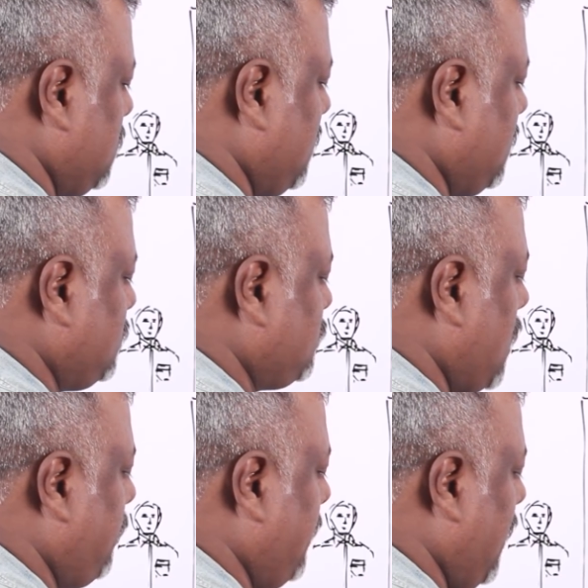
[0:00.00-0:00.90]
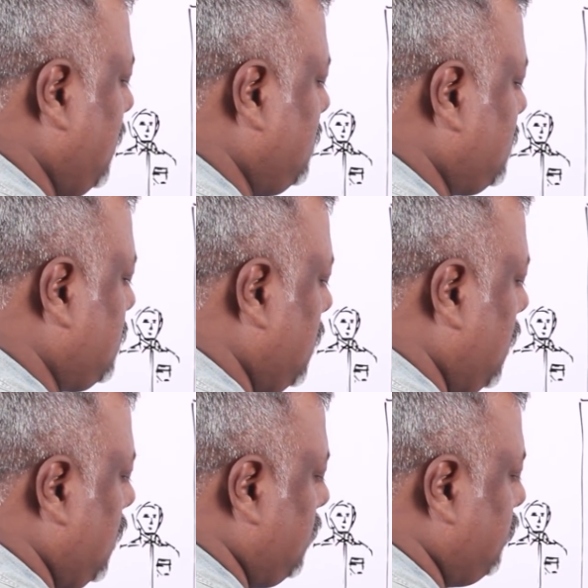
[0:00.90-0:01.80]
certain sharp lines
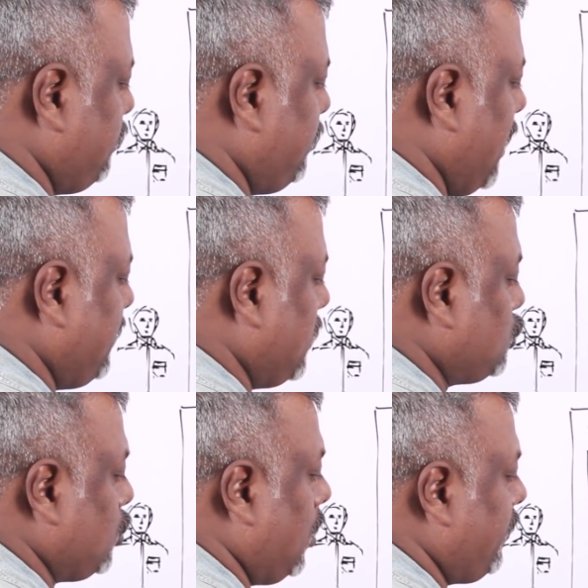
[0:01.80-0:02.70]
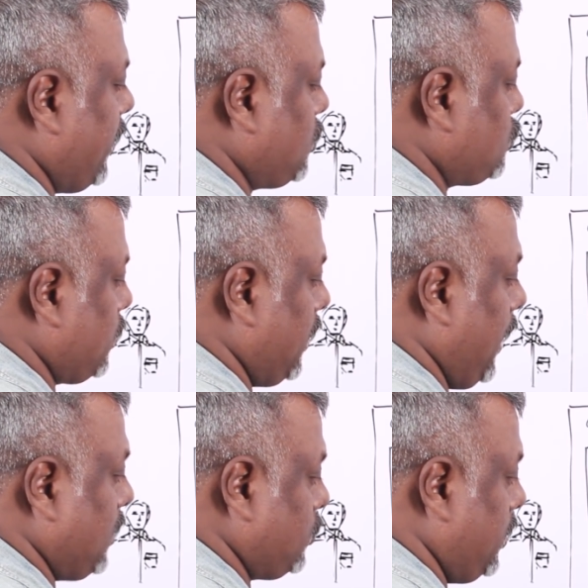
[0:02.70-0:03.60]
by virtue of which you can
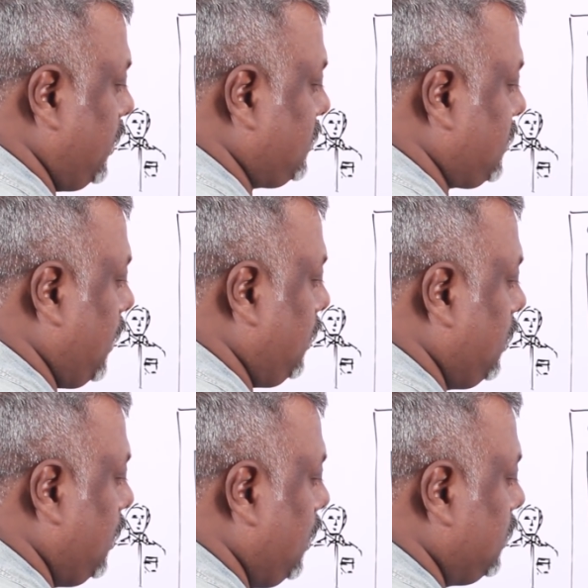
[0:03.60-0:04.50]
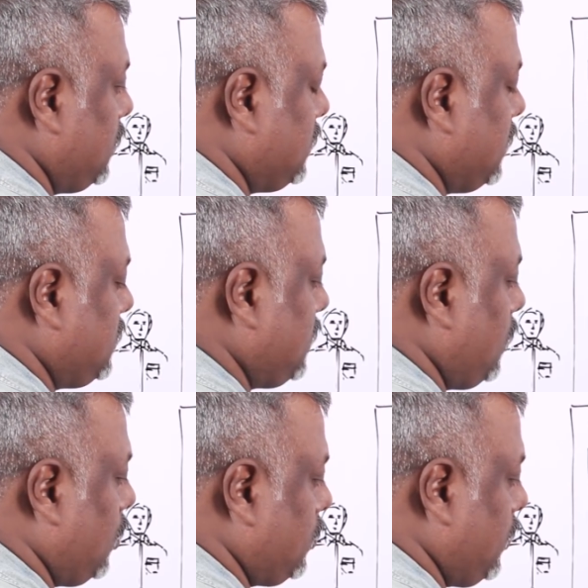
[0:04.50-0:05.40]
actually understand that this is
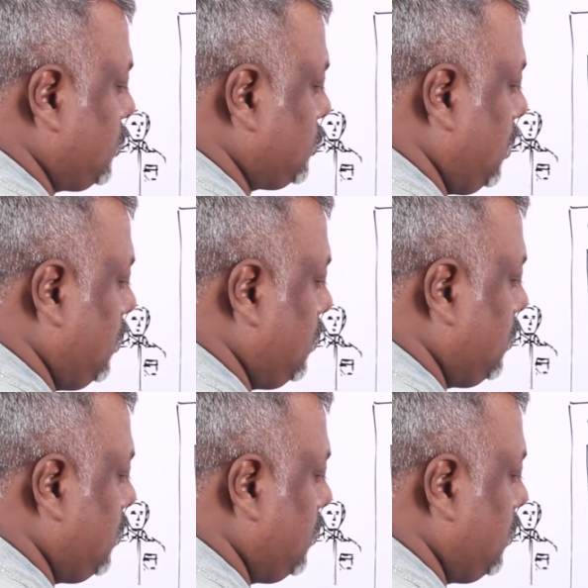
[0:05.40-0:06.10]
an auto rickshaw,